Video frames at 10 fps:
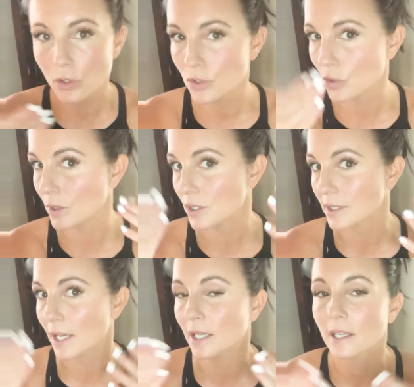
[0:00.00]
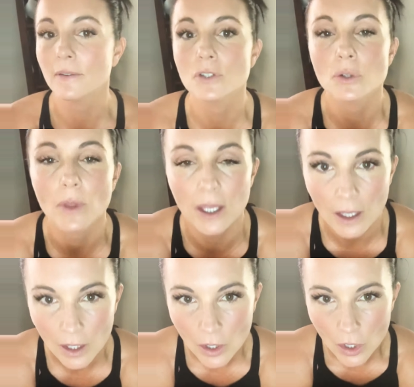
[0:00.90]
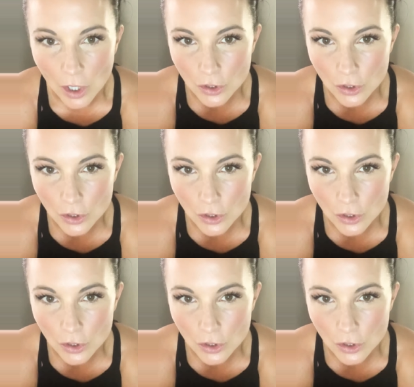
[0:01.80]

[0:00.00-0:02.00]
So it just kind of gives you like a